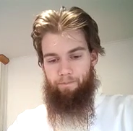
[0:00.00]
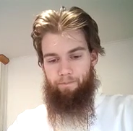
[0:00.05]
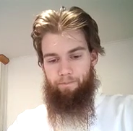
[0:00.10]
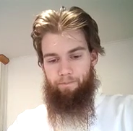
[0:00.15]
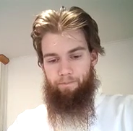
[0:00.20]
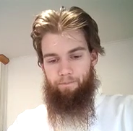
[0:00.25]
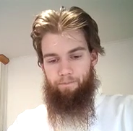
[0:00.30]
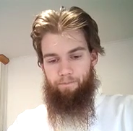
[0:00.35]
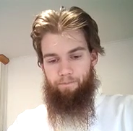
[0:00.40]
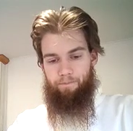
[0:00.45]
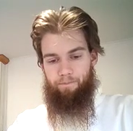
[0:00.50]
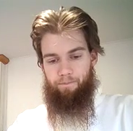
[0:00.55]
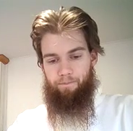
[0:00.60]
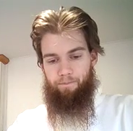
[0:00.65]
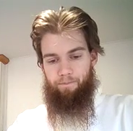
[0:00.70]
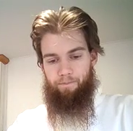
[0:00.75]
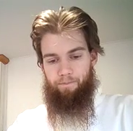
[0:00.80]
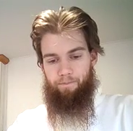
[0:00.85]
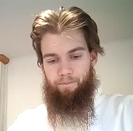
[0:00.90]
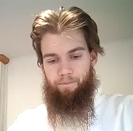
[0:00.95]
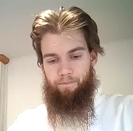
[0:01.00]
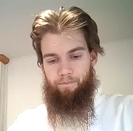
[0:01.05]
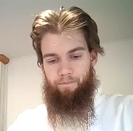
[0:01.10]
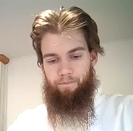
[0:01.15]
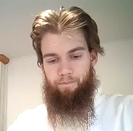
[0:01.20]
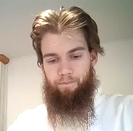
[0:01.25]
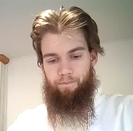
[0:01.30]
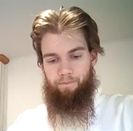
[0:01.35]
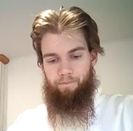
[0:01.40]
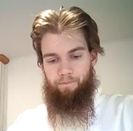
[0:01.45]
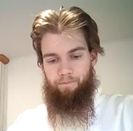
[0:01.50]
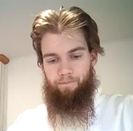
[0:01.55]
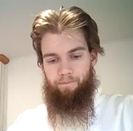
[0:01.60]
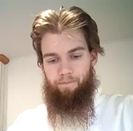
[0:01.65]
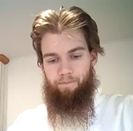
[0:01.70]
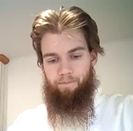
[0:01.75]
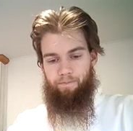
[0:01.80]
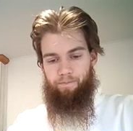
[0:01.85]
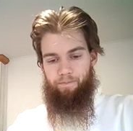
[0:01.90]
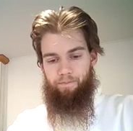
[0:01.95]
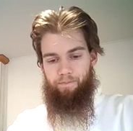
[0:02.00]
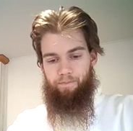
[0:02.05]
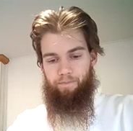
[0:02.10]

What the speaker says: No one is speaking in this clip.